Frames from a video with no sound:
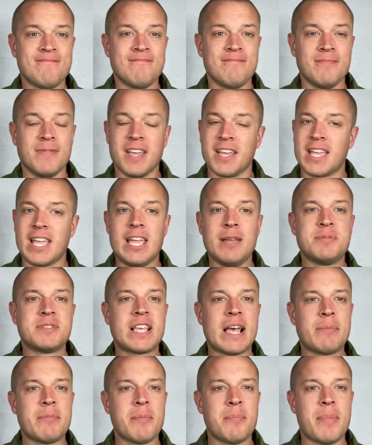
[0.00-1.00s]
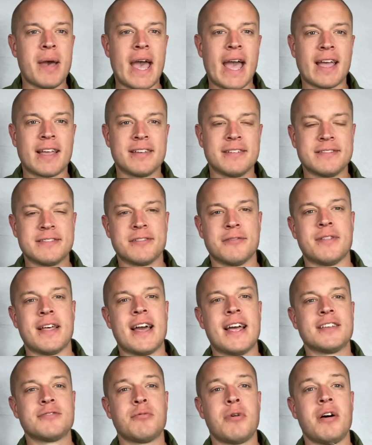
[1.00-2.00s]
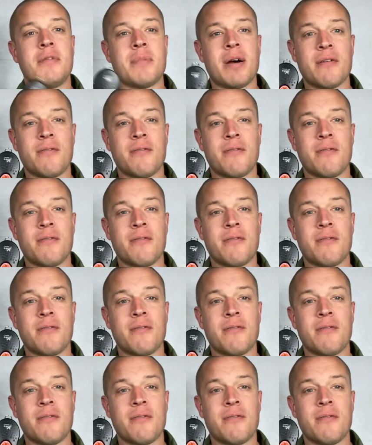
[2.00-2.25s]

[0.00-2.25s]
it keeps coming back. So that is one of my